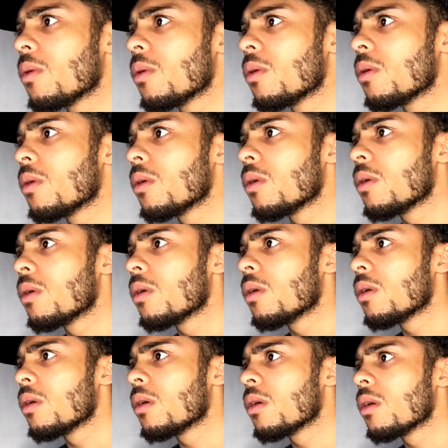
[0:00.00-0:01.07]

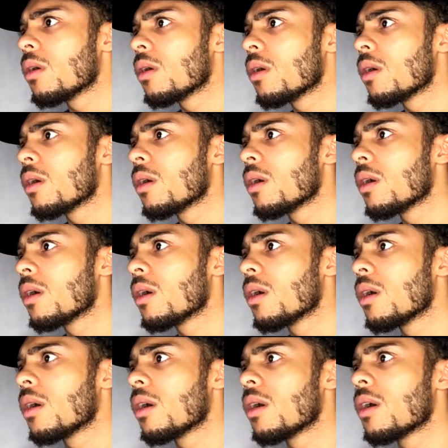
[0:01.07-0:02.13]

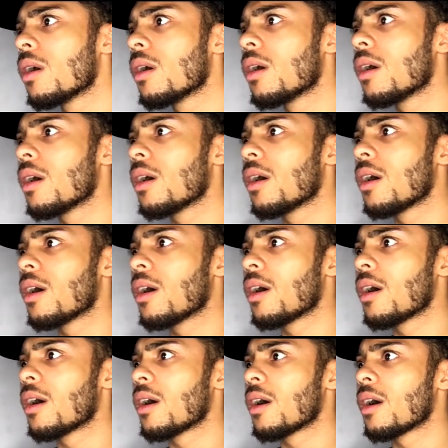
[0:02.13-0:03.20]
[no speech]